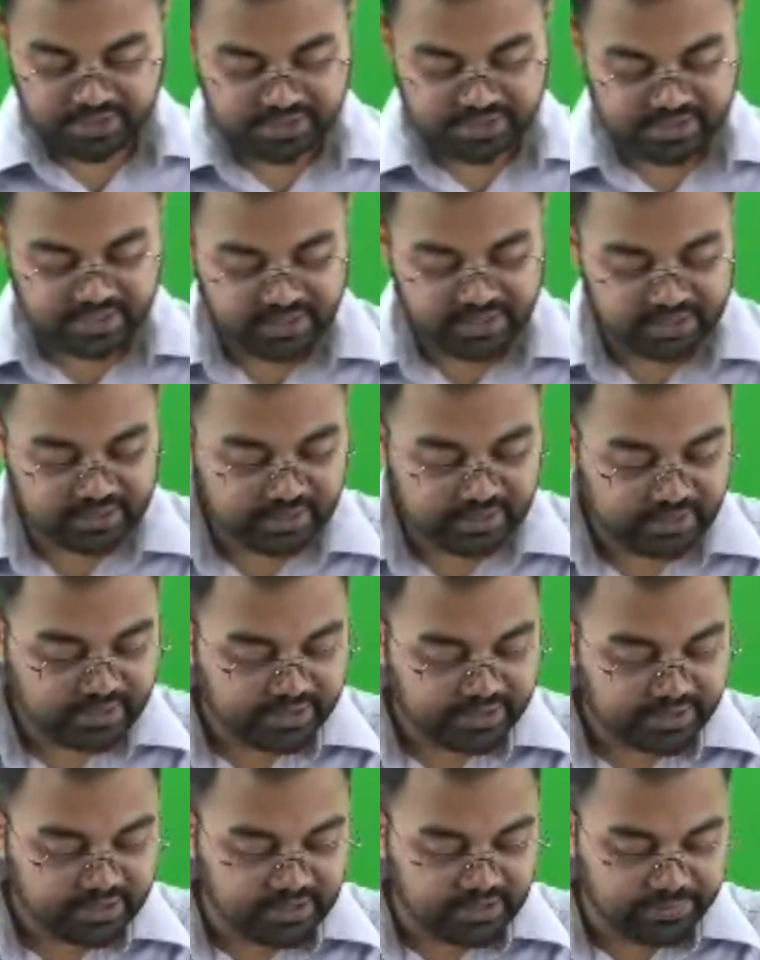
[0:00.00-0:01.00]
and
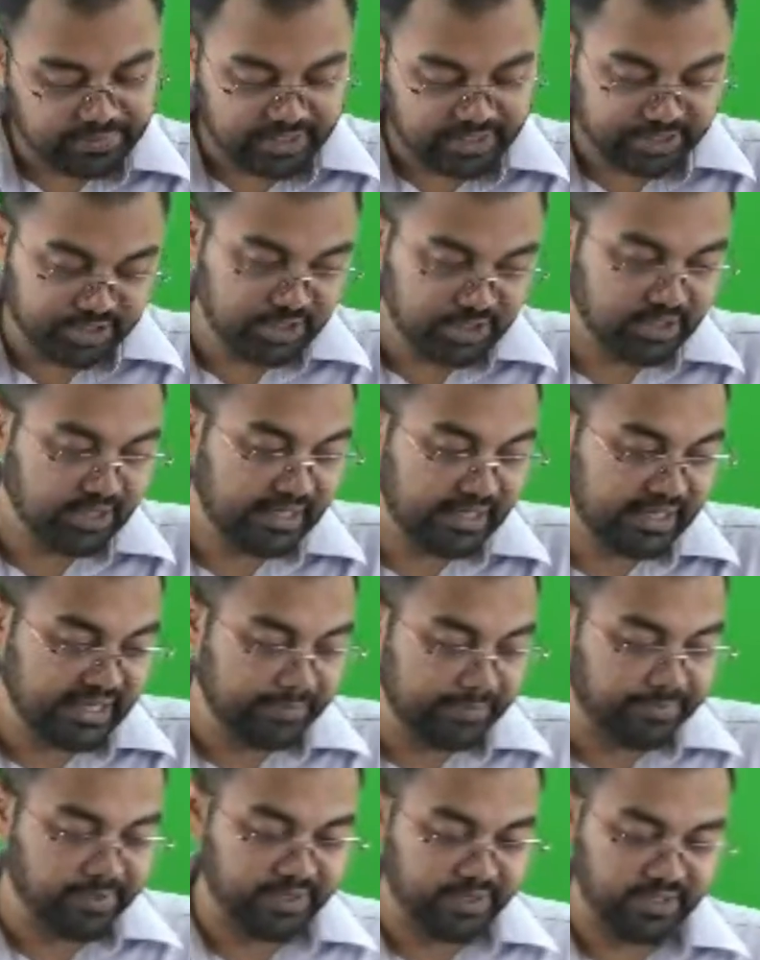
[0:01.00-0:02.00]
imaging
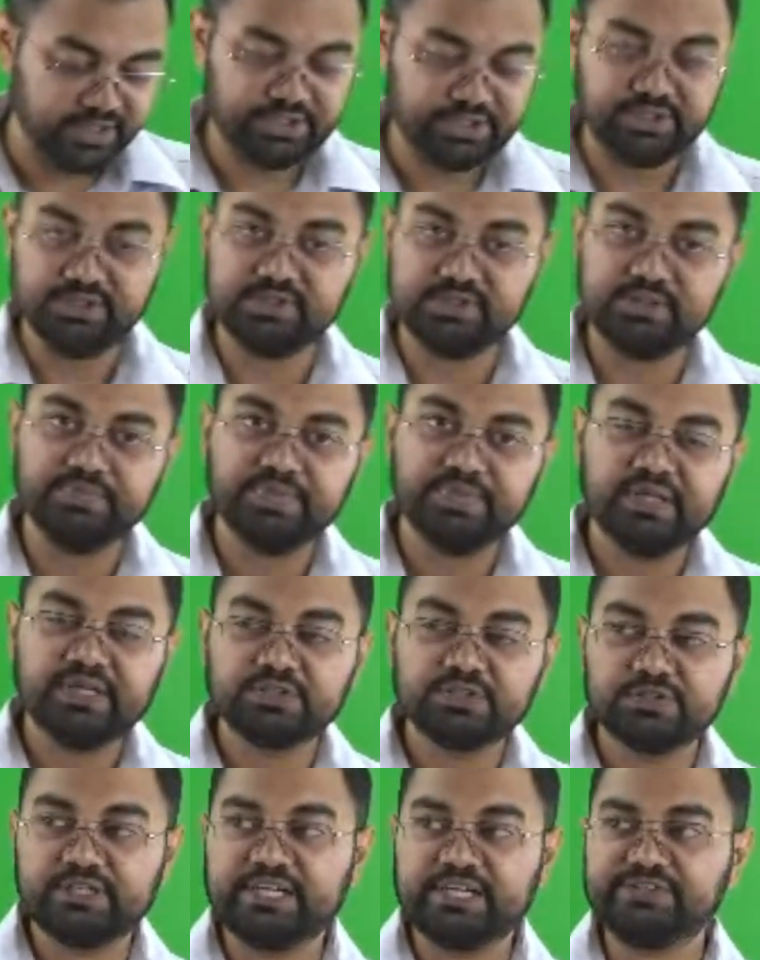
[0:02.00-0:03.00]
applications.
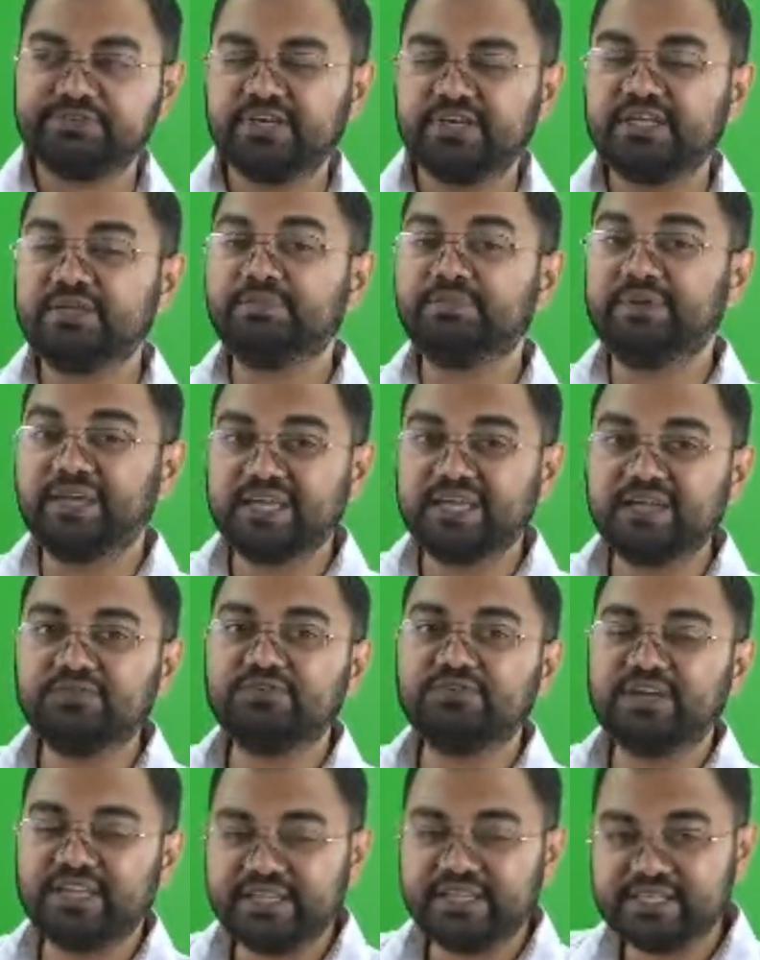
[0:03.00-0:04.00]
So that's why in
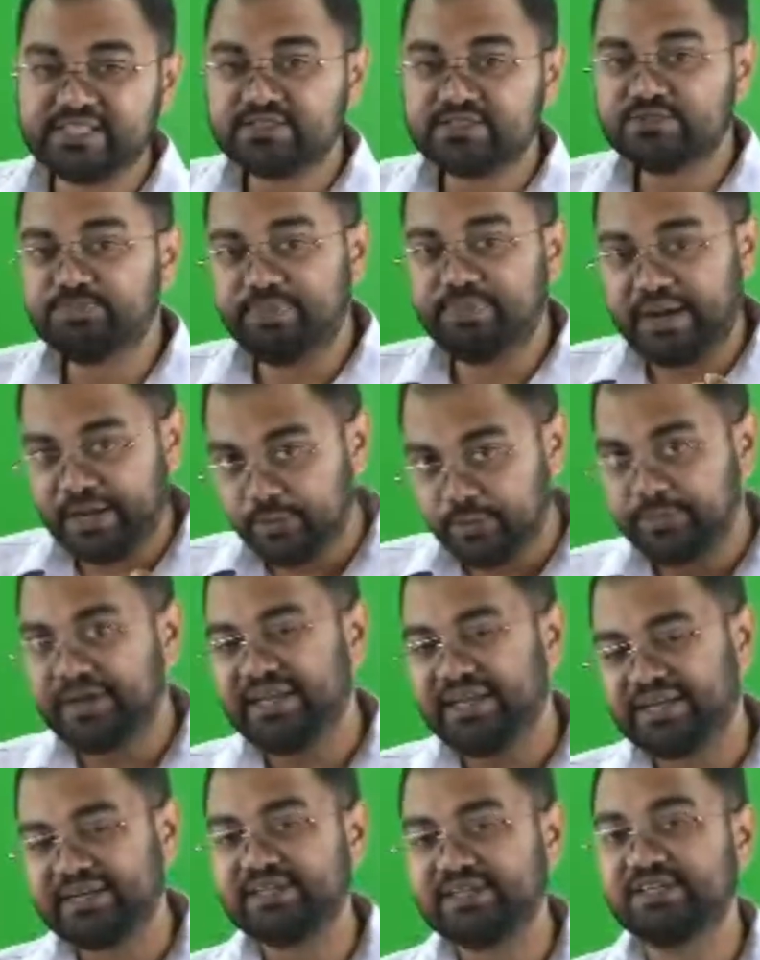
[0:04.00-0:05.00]
making various
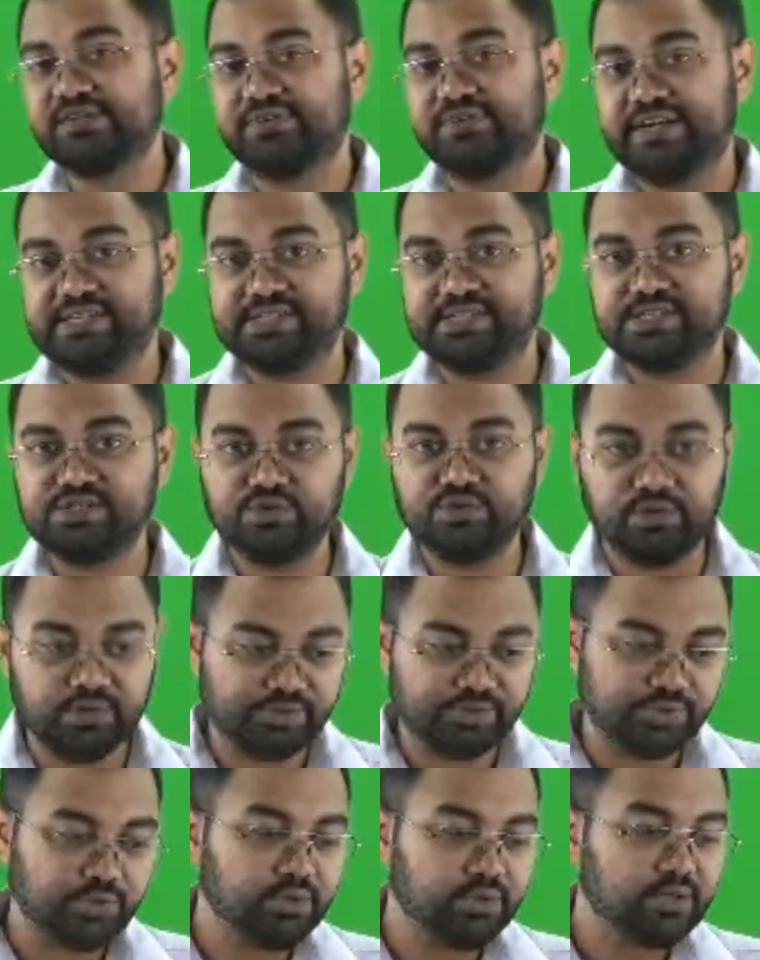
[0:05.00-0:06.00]
biomedical devices
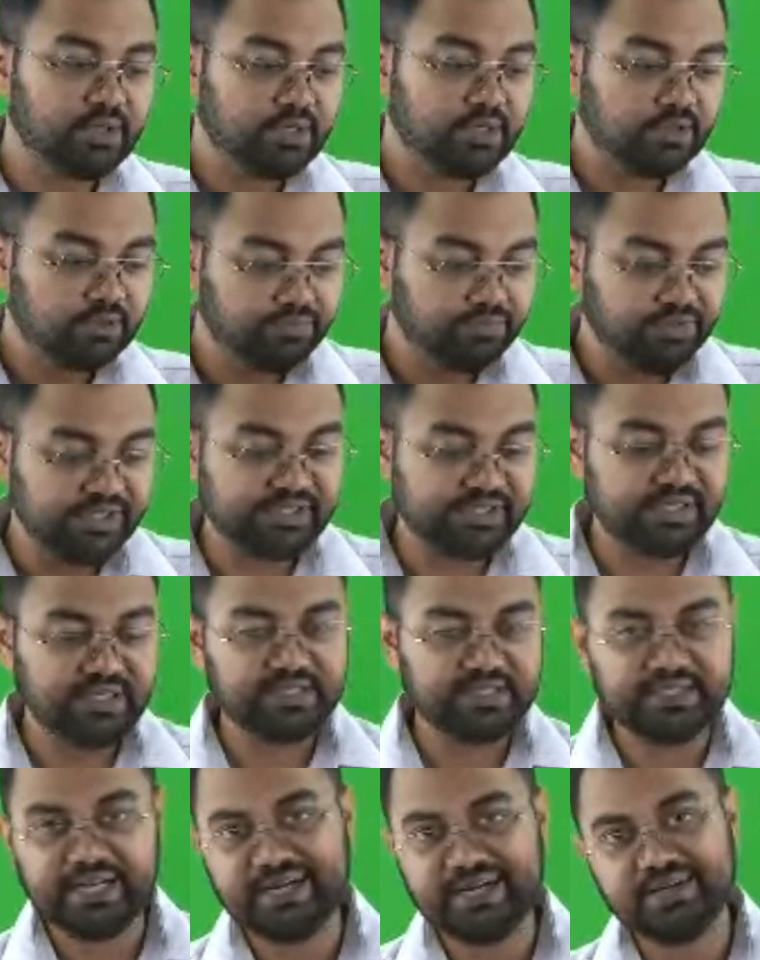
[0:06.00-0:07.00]
also, we
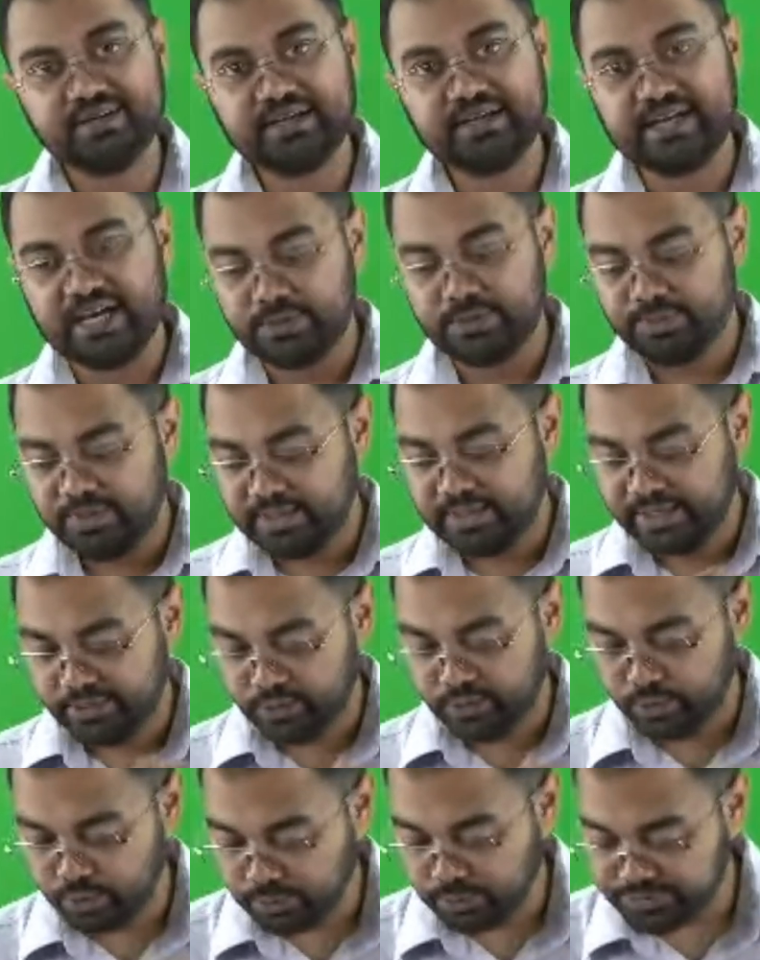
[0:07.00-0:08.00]
see that carbon
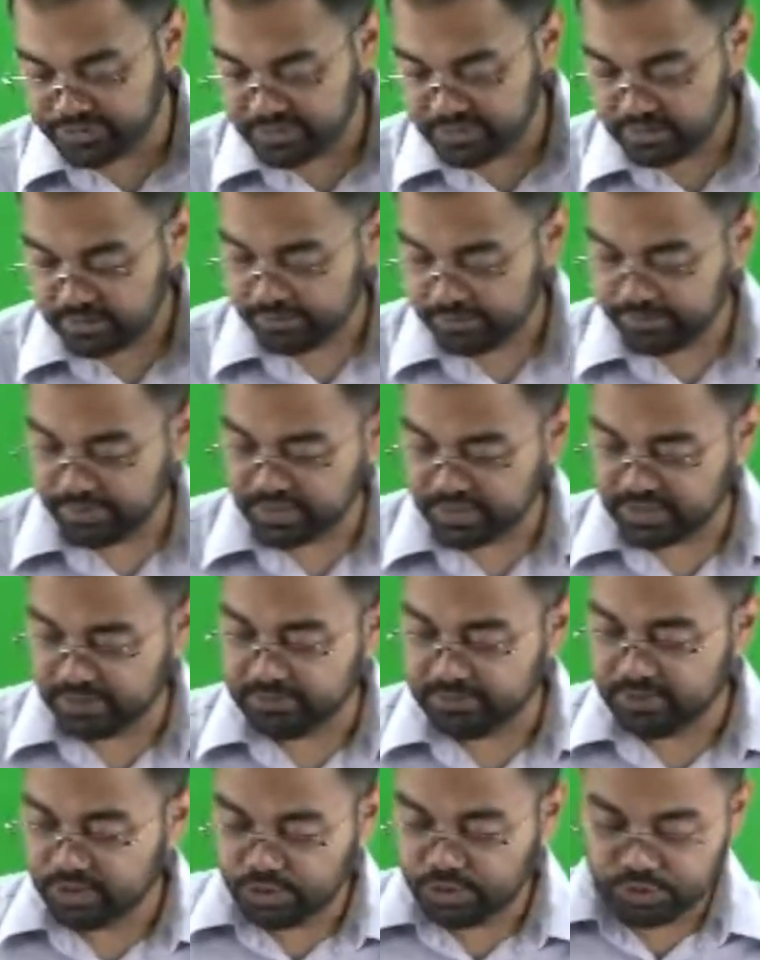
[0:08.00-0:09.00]
nanotubes
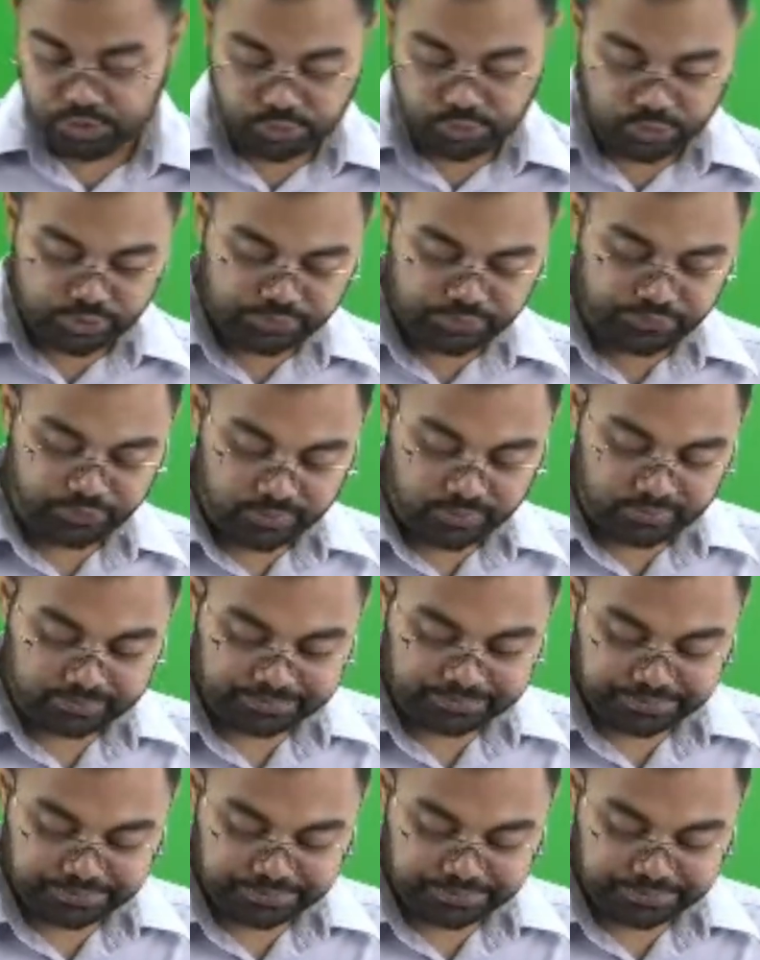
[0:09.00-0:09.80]
become useful.